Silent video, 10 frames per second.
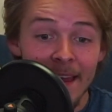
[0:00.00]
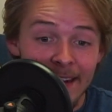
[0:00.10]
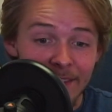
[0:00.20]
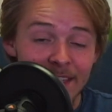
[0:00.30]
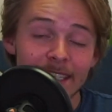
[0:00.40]
Now
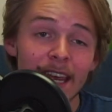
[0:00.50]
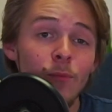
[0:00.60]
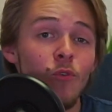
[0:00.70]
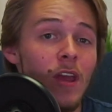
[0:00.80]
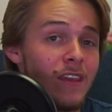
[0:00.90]
in the same
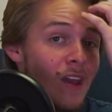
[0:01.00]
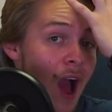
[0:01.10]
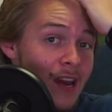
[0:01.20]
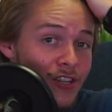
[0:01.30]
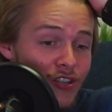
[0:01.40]
way,
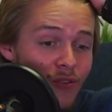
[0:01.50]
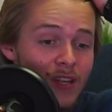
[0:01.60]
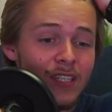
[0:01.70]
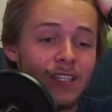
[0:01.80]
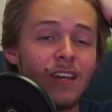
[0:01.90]
God has shown
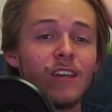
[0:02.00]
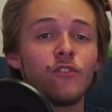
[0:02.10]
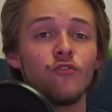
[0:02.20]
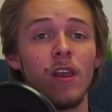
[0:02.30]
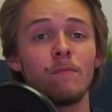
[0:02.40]
us
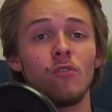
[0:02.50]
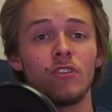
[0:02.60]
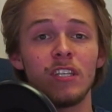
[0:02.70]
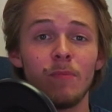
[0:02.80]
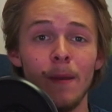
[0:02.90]
great
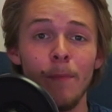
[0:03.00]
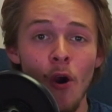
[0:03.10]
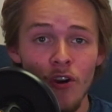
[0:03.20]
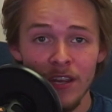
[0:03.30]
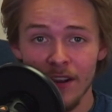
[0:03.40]
mercy by
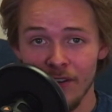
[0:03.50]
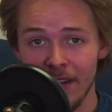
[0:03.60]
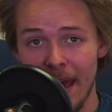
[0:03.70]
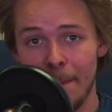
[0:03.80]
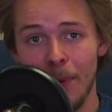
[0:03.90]
pardoning our
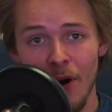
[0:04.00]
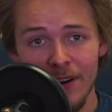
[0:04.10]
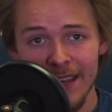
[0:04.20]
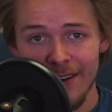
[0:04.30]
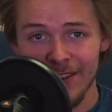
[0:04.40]
debt,
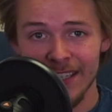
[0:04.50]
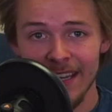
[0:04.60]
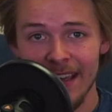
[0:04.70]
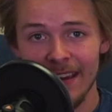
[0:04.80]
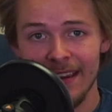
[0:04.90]
pardoning our
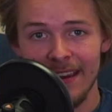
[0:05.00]
sin,